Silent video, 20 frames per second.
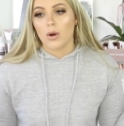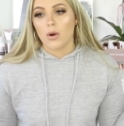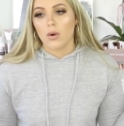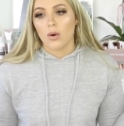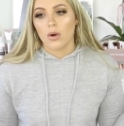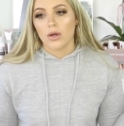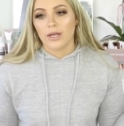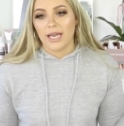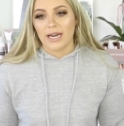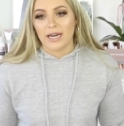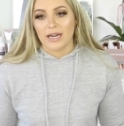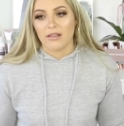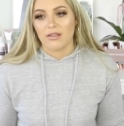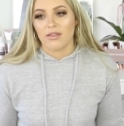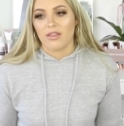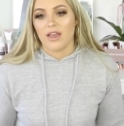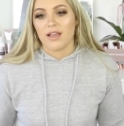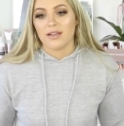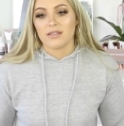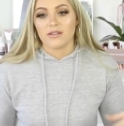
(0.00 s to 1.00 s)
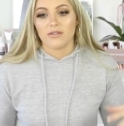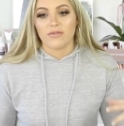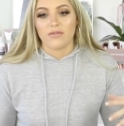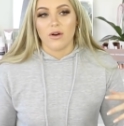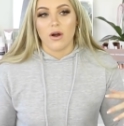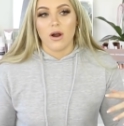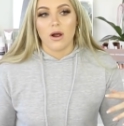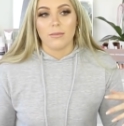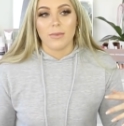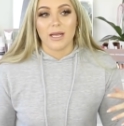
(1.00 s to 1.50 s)
or getting things
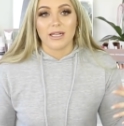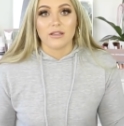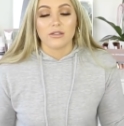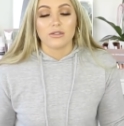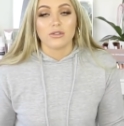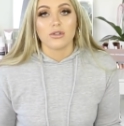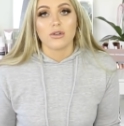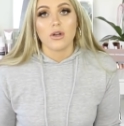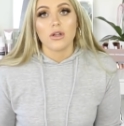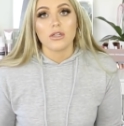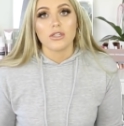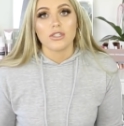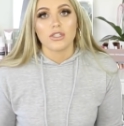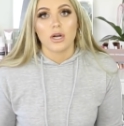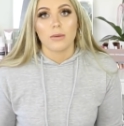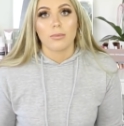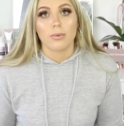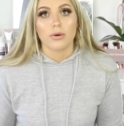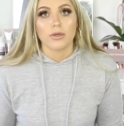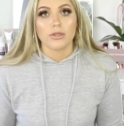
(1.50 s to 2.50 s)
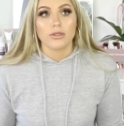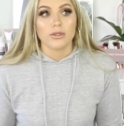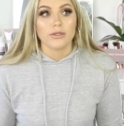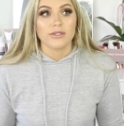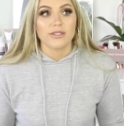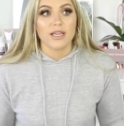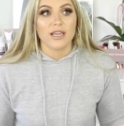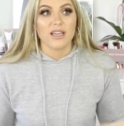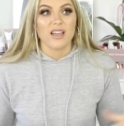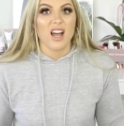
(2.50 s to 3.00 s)
from like the $2 shop, or
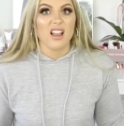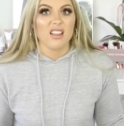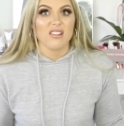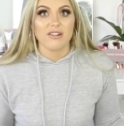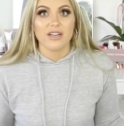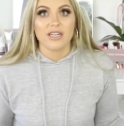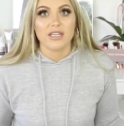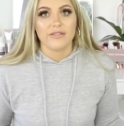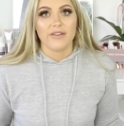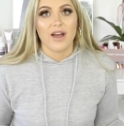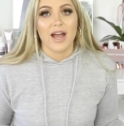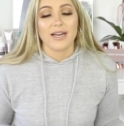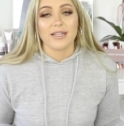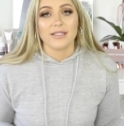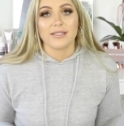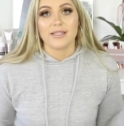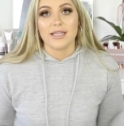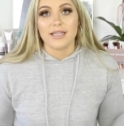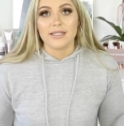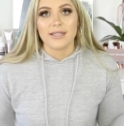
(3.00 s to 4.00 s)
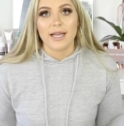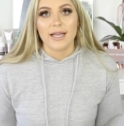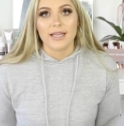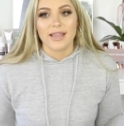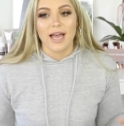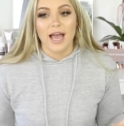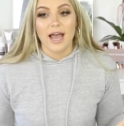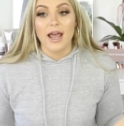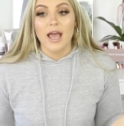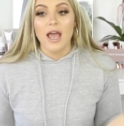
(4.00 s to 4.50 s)
using cutlery dividers, things like
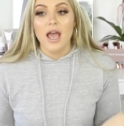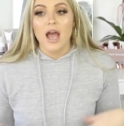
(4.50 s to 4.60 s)
that,